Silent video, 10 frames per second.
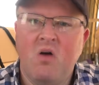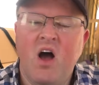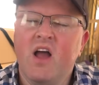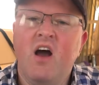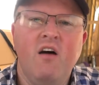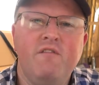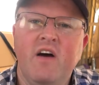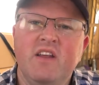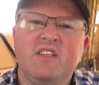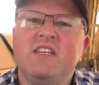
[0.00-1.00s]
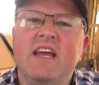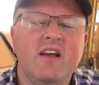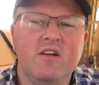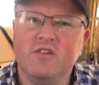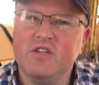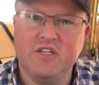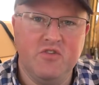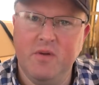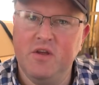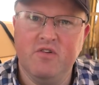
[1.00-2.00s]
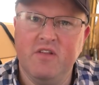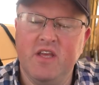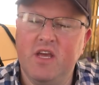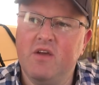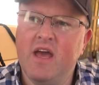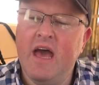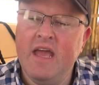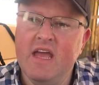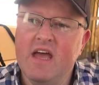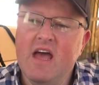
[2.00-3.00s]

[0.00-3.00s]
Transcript: I can't find a single distributor in the UK.